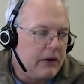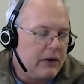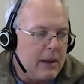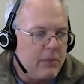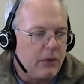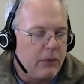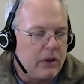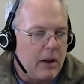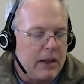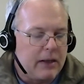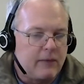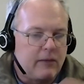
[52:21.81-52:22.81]
game theory, we talk
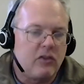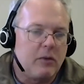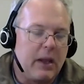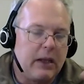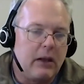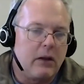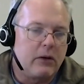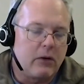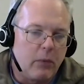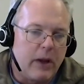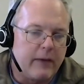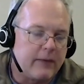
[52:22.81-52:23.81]
about decision making under
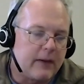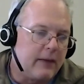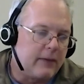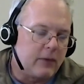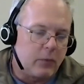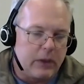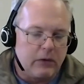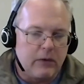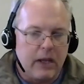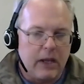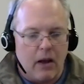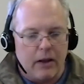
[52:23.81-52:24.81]
risk, and this is when you
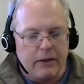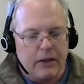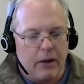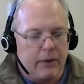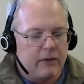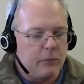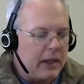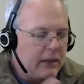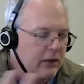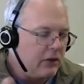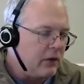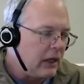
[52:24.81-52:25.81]
take on,
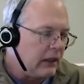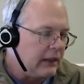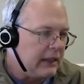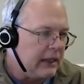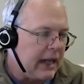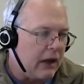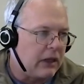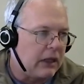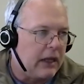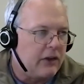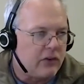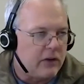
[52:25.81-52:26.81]
expected utility
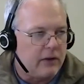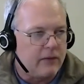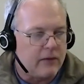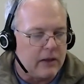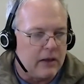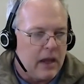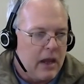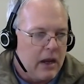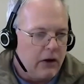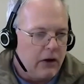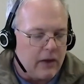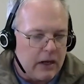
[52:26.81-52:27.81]
calculations, and
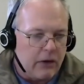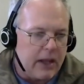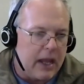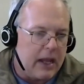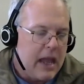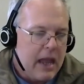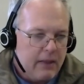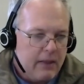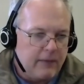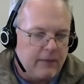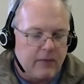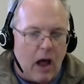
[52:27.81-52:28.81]
you're saying, okay,
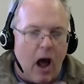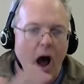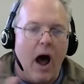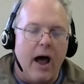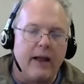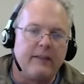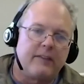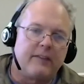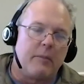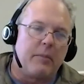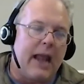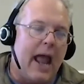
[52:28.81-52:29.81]
this is the odds of
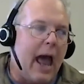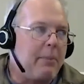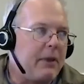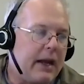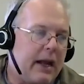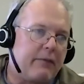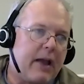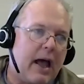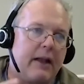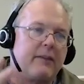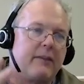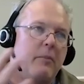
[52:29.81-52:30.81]
something happening. I've
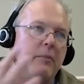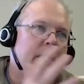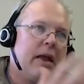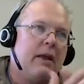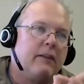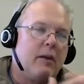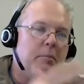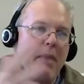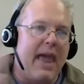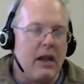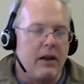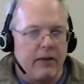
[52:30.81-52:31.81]
got some
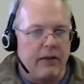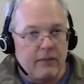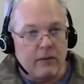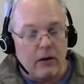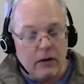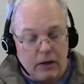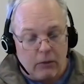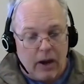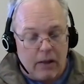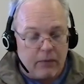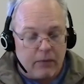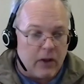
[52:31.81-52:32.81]
band of uncertainty
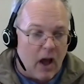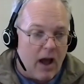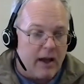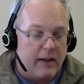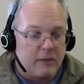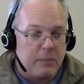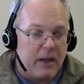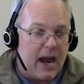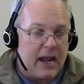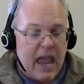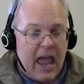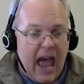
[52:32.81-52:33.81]
around those odds, but
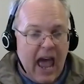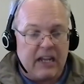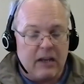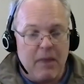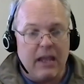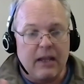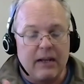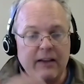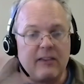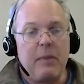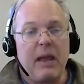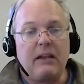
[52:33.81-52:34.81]
I can make an
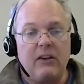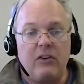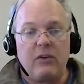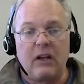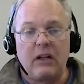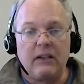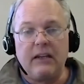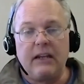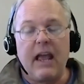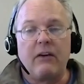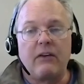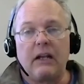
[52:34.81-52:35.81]
expected utility
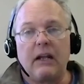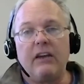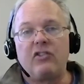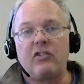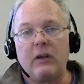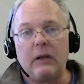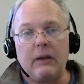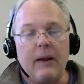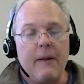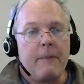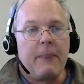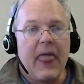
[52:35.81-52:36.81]
calculation
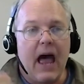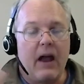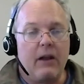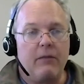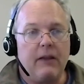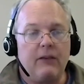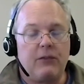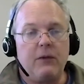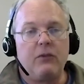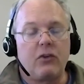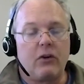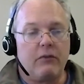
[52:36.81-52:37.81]
out of these
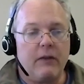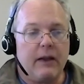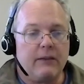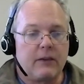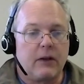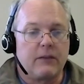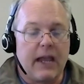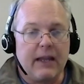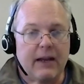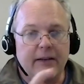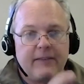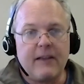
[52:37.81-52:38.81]
future events because I
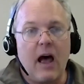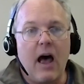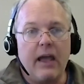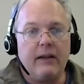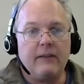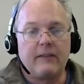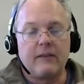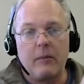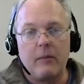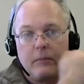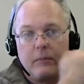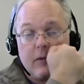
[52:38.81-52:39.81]
can assign
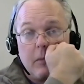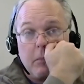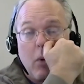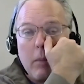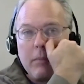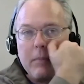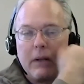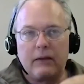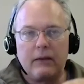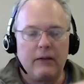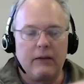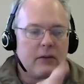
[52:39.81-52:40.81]
some
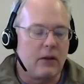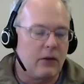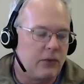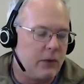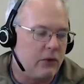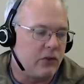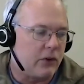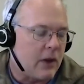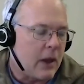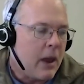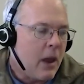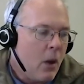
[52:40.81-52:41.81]
probabilities to those futures.
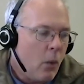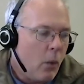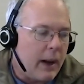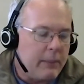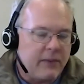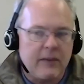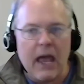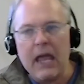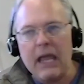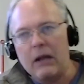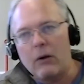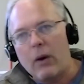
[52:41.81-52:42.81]
What I'm
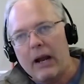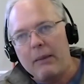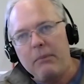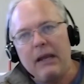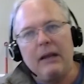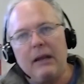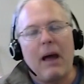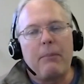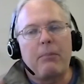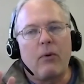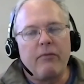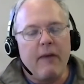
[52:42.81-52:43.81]
saying and what I mean by
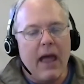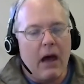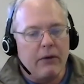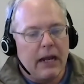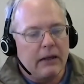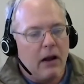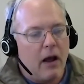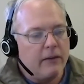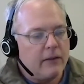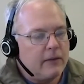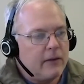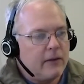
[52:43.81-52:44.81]
profound
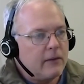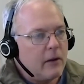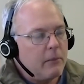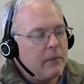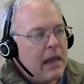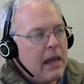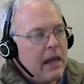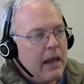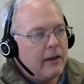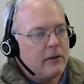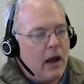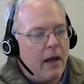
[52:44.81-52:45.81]
agnosticism
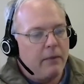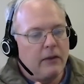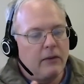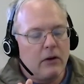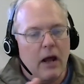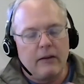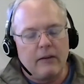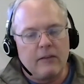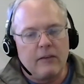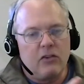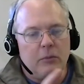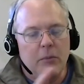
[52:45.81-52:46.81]
is these are not
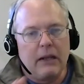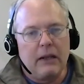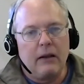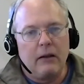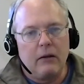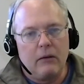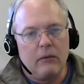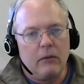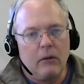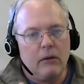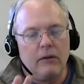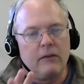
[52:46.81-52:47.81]
decision making.
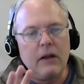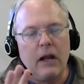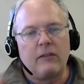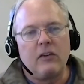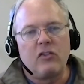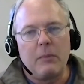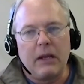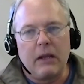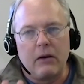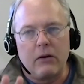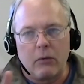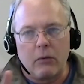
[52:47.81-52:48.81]
This is not decision
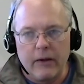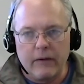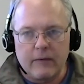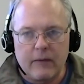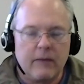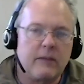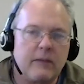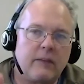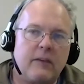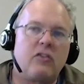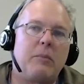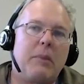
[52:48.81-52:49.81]
making under risk. This is
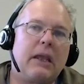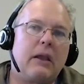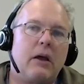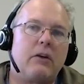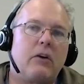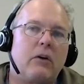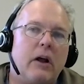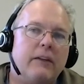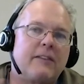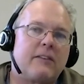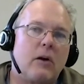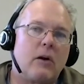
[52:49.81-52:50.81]
decision making under
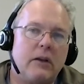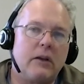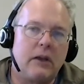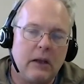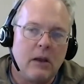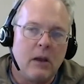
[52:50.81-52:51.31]
uncertainty,